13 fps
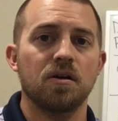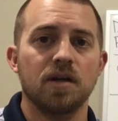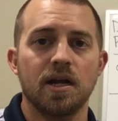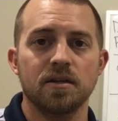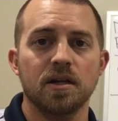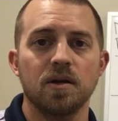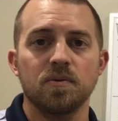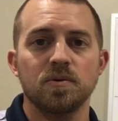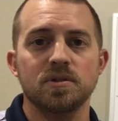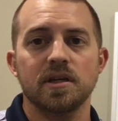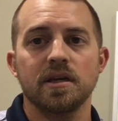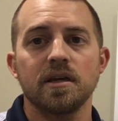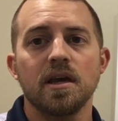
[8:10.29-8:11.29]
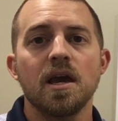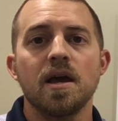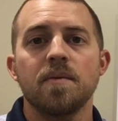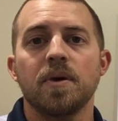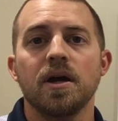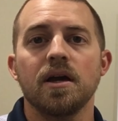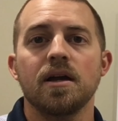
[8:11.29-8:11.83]
I don't know, we'll see.
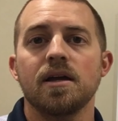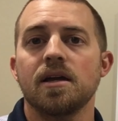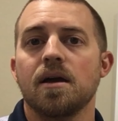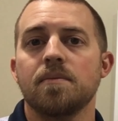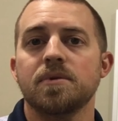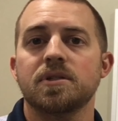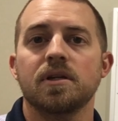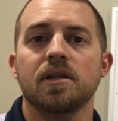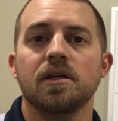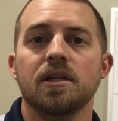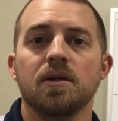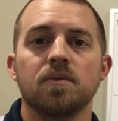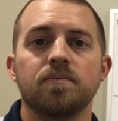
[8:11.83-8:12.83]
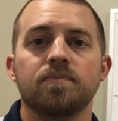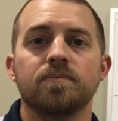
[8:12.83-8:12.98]
But I'm just gonna,